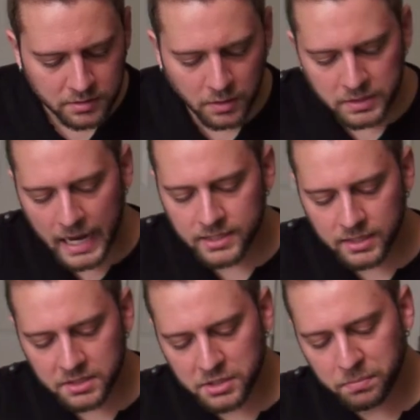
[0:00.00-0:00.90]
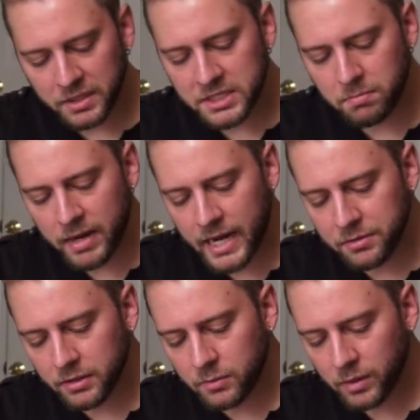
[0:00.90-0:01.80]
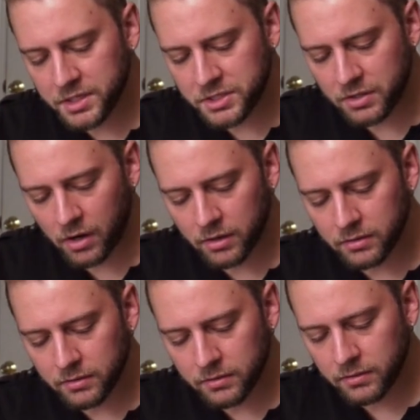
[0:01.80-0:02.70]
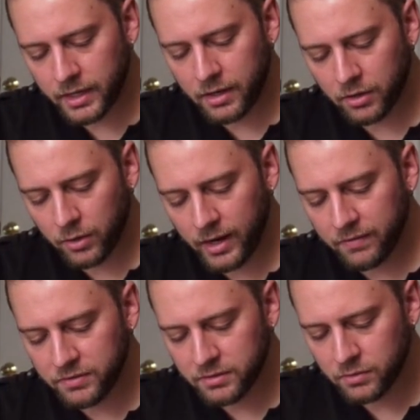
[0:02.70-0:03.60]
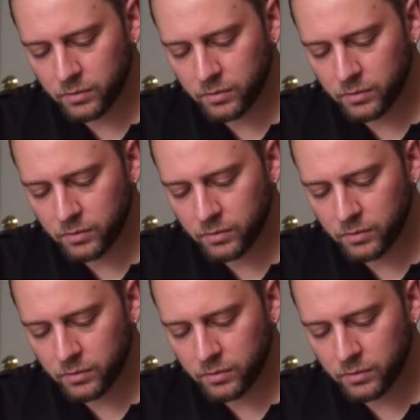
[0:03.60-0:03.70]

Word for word: So it's asking us to please manually restart the aircraft.